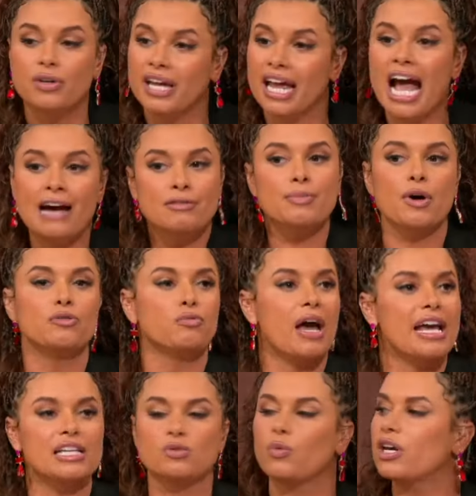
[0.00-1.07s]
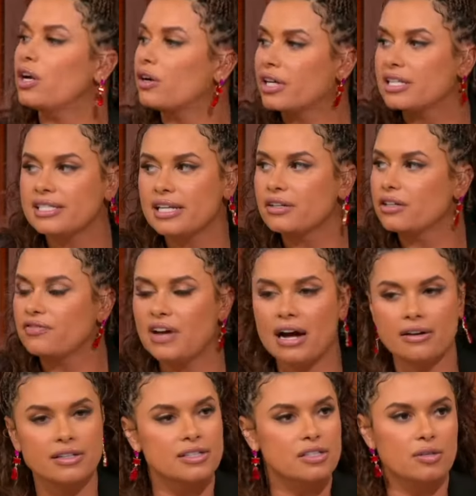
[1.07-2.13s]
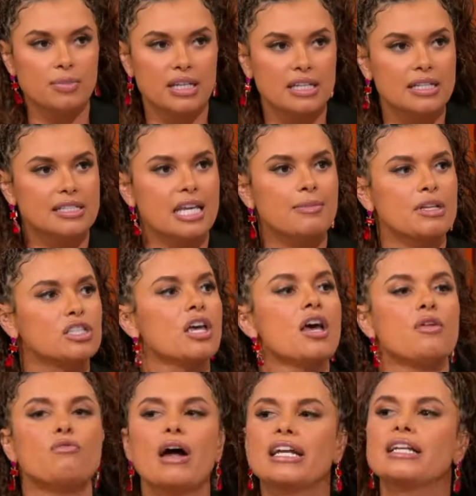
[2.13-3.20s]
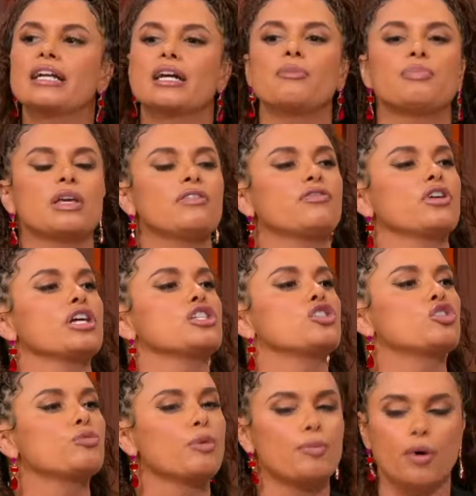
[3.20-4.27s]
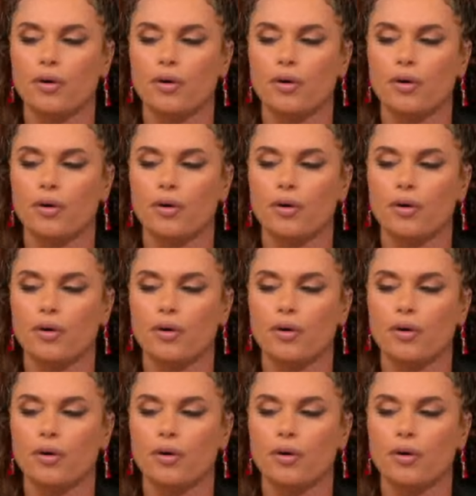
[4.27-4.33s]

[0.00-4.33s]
You can't have it both ways. We don't consider the Falcons to be a team that's ready to compete for a Super